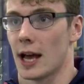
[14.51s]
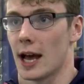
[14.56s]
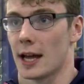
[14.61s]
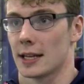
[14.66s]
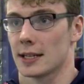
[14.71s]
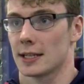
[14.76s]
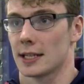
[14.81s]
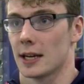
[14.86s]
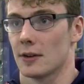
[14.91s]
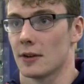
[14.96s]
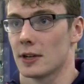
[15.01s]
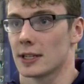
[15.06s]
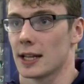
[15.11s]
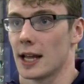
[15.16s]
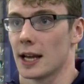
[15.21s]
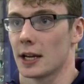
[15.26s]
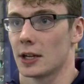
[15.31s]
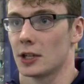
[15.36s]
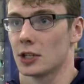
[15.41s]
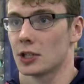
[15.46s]
I had a serious
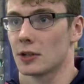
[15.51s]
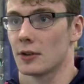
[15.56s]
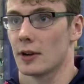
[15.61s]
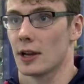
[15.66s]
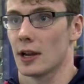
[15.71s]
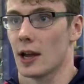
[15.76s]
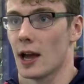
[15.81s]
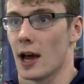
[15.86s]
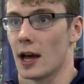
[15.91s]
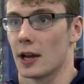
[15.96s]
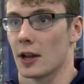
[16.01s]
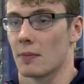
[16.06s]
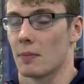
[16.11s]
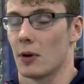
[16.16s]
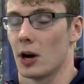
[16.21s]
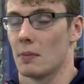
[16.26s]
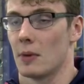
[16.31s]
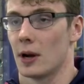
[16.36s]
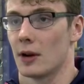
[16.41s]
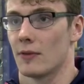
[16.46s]
leg injury, and as
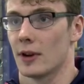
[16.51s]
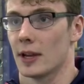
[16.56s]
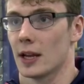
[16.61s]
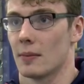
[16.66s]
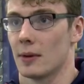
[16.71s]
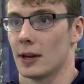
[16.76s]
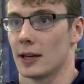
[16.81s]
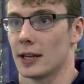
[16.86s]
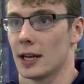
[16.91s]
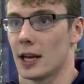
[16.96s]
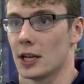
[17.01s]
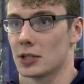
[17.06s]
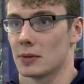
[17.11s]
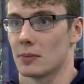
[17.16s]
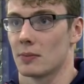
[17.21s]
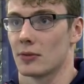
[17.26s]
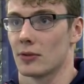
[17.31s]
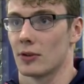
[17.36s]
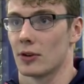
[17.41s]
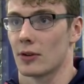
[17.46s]
part of my
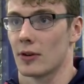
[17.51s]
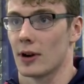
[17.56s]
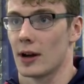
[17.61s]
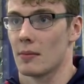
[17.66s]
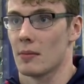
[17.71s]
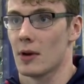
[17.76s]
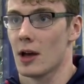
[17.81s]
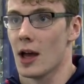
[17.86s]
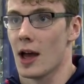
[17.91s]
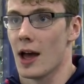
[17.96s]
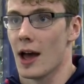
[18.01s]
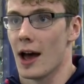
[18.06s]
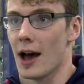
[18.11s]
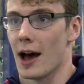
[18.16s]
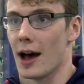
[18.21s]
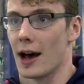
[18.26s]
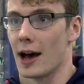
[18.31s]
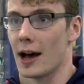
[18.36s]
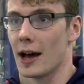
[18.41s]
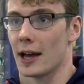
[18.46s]
rehabilitation program,
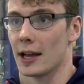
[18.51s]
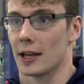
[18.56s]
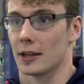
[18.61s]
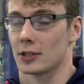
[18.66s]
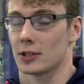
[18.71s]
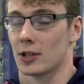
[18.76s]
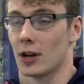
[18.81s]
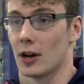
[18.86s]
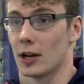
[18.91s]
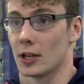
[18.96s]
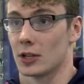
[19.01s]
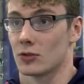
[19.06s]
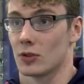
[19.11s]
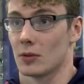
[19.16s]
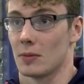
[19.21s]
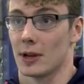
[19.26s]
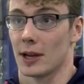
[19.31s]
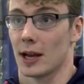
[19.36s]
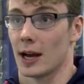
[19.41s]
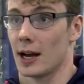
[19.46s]
I started
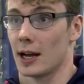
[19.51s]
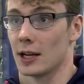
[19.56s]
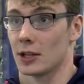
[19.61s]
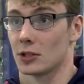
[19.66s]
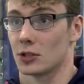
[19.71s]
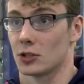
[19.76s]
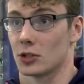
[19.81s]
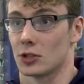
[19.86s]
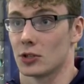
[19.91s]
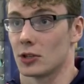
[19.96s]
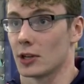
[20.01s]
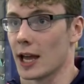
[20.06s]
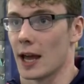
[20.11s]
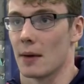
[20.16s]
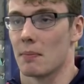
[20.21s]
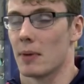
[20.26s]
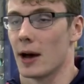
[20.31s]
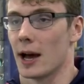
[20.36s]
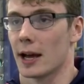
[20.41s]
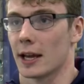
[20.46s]
swimming as just to
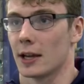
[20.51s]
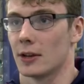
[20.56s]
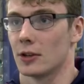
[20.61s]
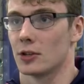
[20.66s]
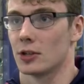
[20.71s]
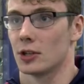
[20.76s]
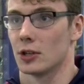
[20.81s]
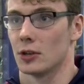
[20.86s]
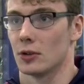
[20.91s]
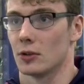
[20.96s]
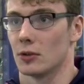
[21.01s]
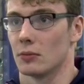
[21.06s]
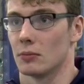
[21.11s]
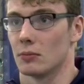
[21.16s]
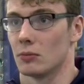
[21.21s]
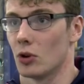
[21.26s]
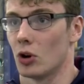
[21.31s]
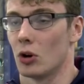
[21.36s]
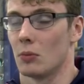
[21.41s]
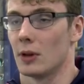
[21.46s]
get back into
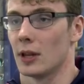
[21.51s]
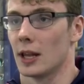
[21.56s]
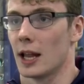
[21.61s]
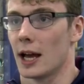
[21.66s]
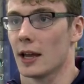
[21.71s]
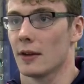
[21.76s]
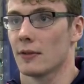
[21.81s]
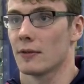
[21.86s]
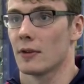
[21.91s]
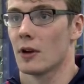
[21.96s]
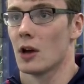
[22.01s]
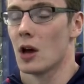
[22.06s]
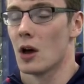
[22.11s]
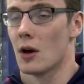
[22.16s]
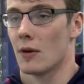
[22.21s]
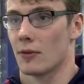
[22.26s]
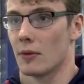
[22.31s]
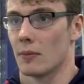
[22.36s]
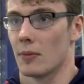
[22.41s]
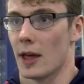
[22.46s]
normal life.
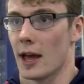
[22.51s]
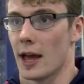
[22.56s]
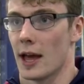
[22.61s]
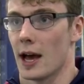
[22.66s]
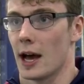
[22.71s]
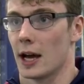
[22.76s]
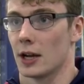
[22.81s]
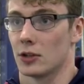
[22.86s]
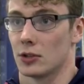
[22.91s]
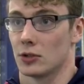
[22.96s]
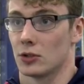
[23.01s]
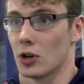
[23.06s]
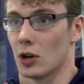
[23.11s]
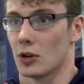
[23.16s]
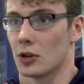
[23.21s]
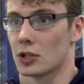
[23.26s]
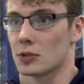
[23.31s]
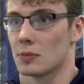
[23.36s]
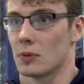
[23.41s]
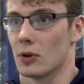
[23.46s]
From there, I
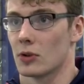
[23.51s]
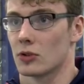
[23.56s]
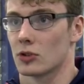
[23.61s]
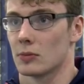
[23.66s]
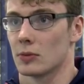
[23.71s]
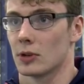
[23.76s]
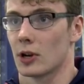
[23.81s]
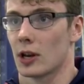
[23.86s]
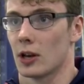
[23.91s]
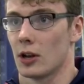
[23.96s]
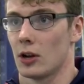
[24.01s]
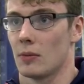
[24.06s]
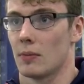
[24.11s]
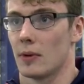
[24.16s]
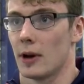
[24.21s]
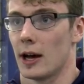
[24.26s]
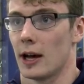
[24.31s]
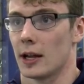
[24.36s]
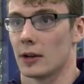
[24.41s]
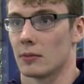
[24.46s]
joined a small swimming club
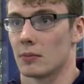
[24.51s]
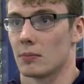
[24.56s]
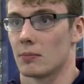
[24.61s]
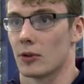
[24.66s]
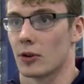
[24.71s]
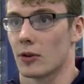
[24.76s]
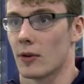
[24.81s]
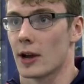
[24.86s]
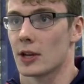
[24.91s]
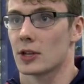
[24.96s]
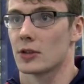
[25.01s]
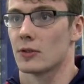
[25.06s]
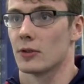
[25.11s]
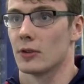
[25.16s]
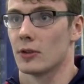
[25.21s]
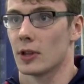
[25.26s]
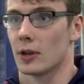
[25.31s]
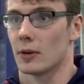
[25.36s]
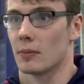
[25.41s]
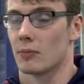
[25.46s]
and progressed
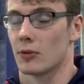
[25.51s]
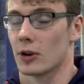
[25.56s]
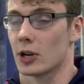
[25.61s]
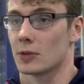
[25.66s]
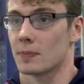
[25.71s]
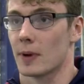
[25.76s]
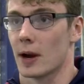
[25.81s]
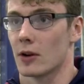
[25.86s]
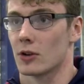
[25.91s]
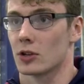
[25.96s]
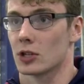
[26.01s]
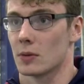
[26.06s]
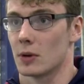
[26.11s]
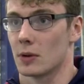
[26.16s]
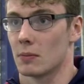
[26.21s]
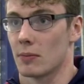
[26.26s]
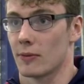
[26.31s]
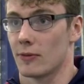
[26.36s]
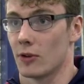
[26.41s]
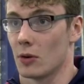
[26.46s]
through the British Para
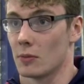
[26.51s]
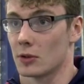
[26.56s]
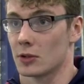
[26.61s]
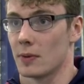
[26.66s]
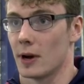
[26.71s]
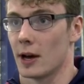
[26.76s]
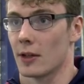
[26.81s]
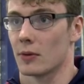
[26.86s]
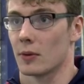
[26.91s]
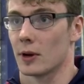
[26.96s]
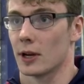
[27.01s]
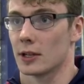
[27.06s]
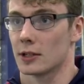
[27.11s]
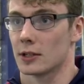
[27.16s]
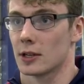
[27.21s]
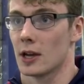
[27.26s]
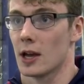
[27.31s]
Swimming Performance Pathways.